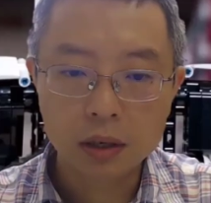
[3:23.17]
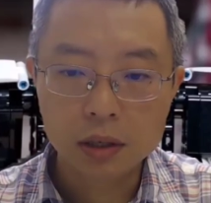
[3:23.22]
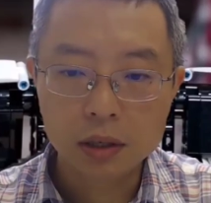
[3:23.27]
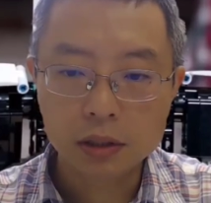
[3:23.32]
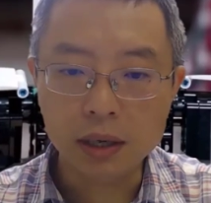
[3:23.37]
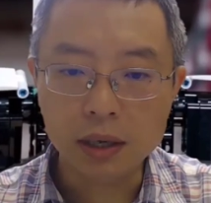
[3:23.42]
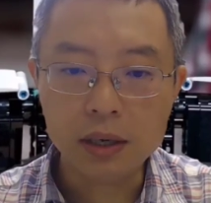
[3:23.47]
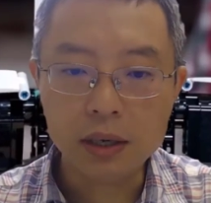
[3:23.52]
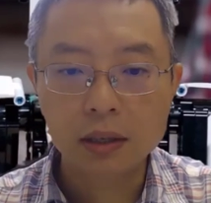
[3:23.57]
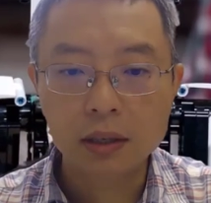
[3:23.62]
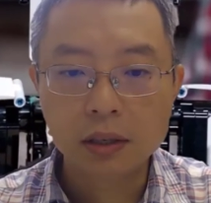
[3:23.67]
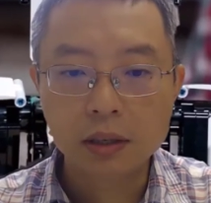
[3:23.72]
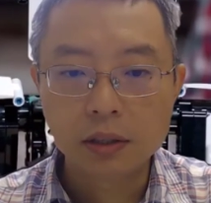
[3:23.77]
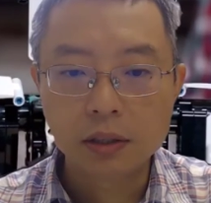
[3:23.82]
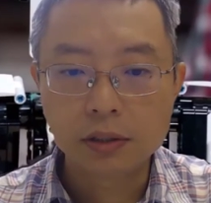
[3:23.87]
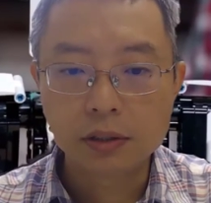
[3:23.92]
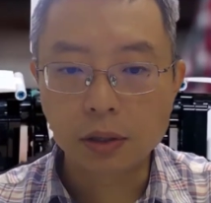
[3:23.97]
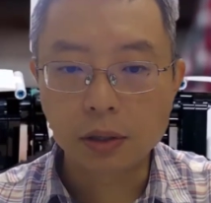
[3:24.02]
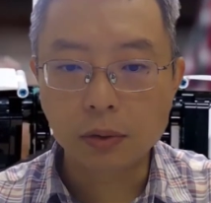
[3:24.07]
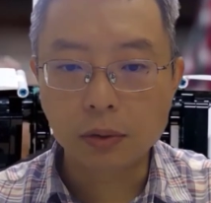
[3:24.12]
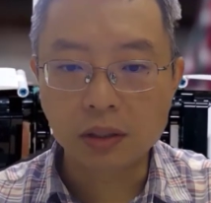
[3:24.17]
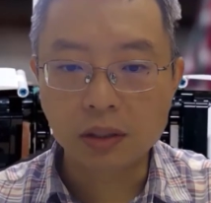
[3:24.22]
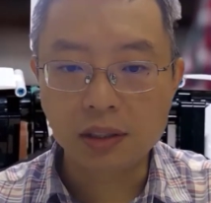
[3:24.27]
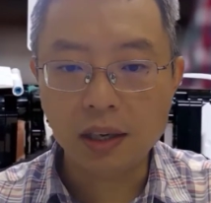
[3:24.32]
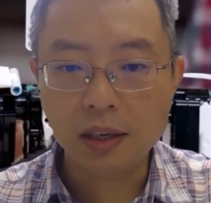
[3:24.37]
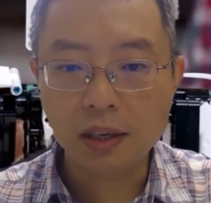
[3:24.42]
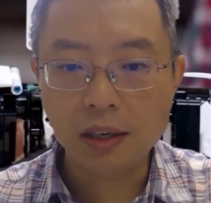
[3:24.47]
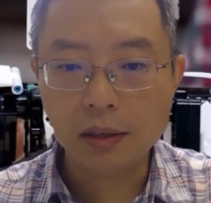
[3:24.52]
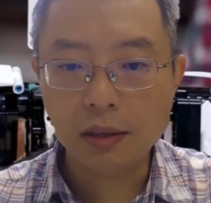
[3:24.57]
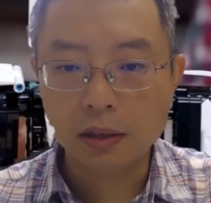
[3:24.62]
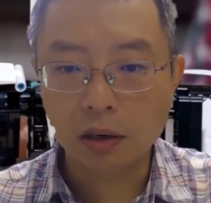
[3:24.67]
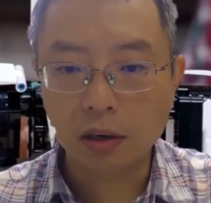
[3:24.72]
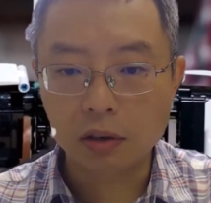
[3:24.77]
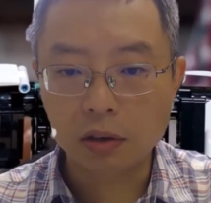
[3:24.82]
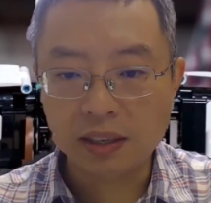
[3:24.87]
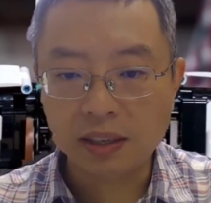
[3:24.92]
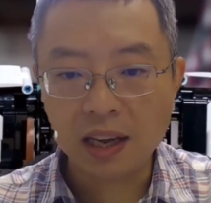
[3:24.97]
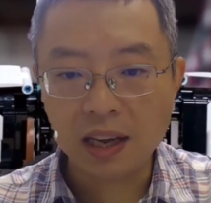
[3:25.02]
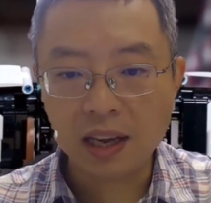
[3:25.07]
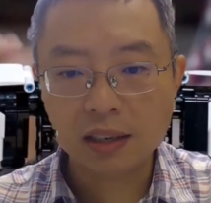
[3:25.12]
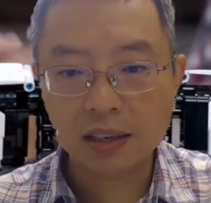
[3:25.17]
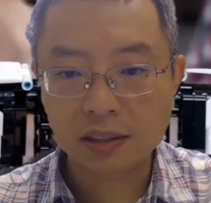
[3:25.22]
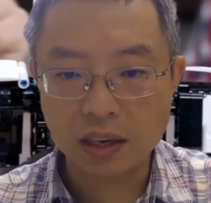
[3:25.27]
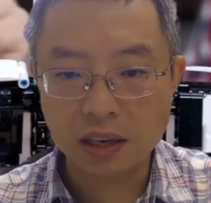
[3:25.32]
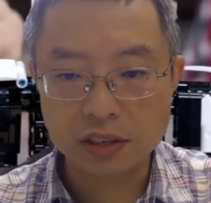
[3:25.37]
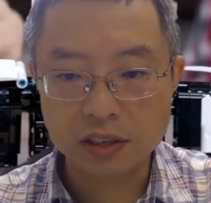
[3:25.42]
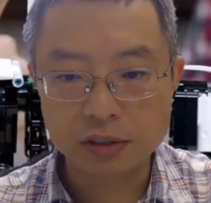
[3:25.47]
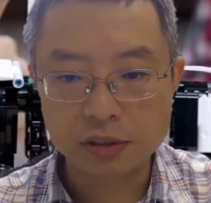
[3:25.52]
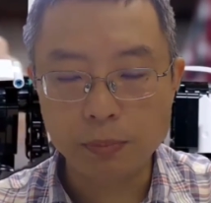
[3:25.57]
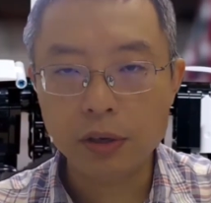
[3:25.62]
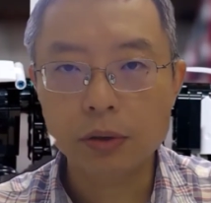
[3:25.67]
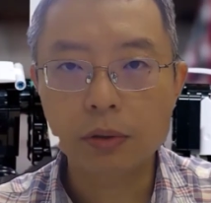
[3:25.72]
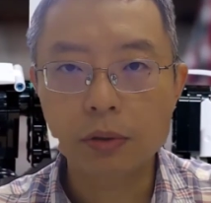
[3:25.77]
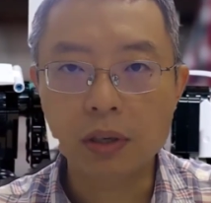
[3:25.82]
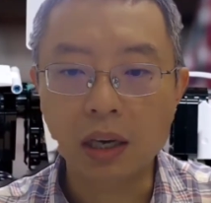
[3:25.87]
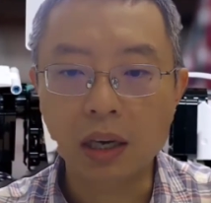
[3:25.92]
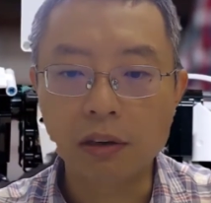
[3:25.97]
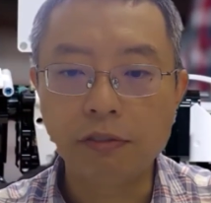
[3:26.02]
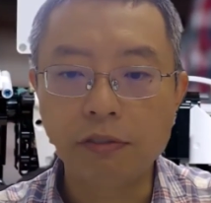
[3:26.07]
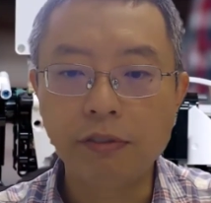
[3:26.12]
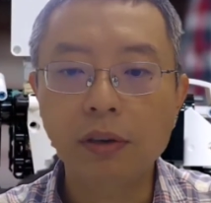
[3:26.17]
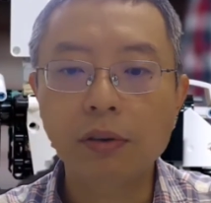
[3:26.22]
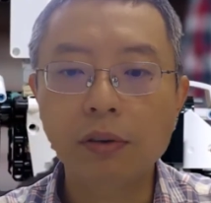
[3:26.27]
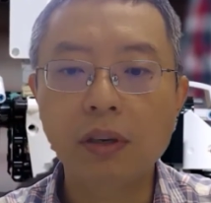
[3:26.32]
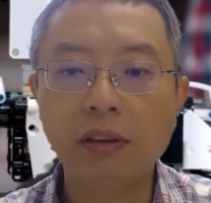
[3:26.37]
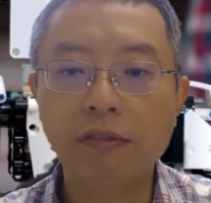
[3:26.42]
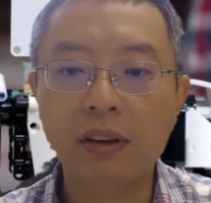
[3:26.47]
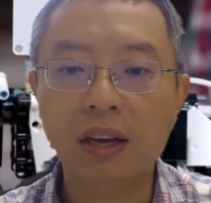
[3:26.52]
anyway, so today our task is build a field effect